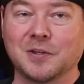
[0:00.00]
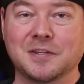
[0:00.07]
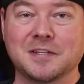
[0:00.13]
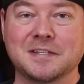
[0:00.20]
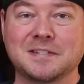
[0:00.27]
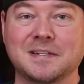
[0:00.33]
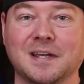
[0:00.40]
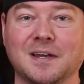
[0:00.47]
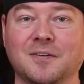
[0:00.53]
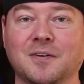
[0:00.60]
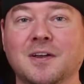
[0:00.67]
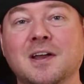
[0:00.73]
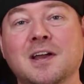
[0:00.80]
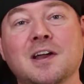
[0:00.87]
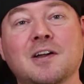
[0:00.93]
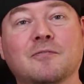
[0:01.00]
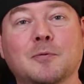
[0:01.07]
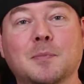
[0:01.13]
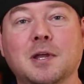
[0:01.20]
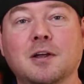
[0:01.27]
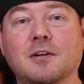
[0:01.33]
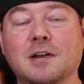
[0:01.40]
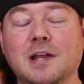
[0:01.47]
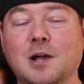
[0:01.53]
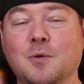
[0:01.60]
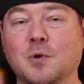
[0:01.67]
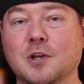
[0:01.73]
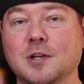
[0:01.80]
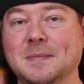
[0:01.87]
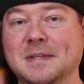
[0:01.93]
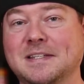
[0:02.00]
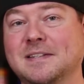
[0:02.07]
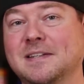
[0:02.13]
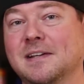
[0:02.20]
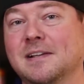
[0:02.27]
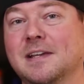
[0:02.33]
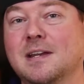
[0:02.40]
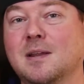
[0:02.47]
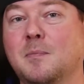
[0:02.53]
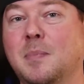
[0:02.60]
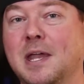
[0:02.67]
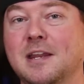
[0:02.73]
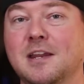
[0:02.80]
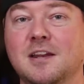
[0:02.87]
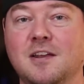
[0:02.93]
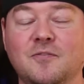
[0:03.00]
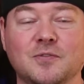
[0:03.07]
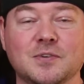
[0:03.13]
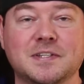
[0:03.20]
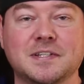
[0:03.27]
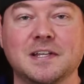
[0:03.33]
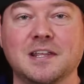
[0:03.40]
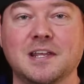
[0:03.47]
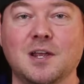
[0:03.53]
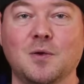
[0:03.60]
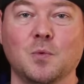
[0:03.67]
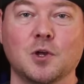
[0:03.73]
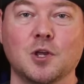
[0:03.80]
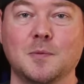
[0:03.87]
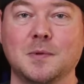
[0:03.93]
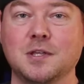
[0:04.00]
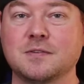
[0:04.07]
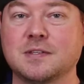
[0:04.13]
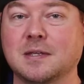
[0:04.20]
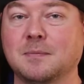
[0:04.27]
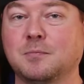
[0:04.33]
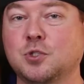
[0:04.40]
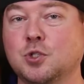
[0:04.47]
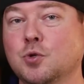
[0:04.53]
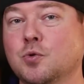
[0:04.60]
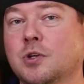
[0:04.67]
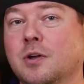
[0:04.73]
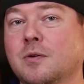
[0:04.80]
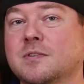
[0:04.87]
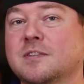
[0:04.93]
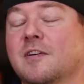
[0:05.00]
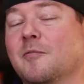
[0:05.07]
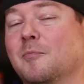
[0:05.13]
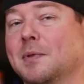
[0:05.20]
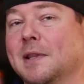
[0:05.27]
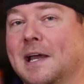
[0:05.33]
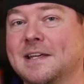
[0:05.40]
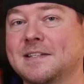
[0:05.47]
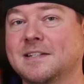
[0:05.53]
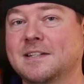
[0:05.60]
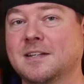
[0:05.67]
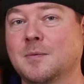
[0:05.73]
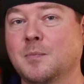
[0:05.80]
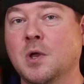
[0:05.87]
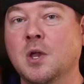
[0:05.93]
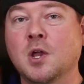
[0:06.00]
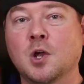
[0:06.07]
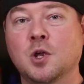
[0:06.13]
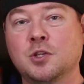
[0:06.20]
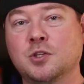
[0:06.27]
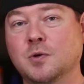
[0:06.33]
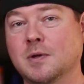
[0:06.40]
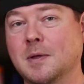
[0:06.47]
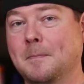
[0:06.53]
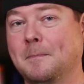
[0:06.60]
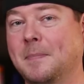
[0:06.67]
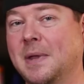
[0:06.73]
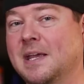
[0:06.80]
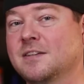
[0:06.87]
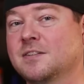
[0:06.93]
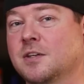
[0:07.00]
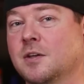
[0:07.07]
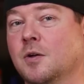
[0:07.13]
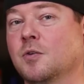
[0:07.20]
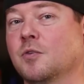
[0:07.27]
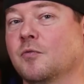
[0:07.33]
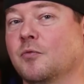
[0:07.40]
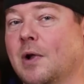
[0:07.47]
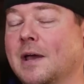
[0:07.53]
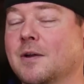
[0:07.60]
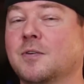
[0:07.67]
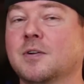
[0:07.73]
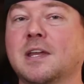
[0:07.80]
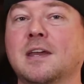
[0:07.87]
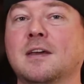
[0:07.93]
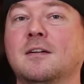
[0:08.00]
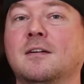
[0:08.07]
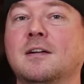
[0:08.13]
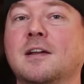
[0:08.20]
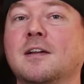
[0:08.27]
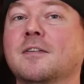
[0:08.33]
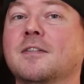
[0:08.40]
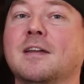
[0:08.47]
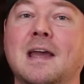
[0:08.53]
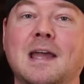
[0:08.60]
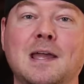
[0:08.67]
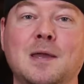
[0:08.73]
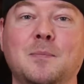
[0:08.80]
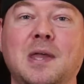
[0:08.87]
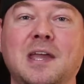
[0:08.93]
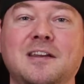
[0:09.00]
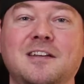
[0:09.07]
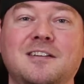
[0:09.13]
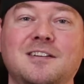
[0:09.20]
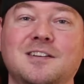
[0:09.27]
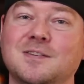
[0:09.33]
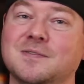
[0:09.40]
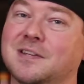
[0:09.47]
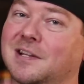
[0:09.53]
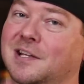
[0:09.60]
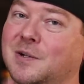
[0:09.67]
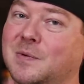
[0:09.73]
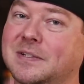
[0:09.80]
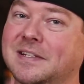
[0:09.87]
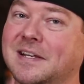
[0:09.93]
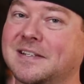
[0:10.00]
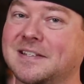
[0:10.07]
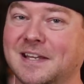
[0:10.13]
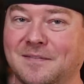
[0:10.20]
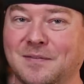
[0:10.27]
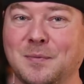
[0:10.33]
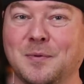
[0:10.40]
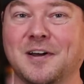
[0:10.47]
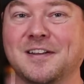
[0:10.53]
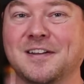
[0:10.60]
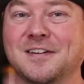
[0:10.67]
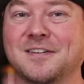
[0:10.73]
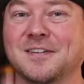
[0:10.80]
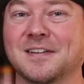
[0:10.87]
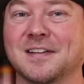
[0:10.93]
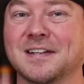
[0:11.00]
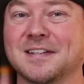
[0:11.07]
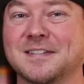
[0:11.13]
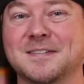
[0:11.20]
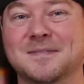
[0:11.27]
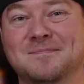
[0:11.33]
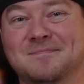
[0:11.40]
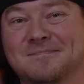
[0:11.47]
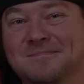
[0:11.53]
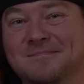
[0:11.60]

all of this down. From here on out, we're going to be sealing and painting it. For sealing it, we're going to be using two coats of Plasti Dip, doing a base coat of Rattle Can on here, then hand painting it using Liquitex Heavy Body Acrylics.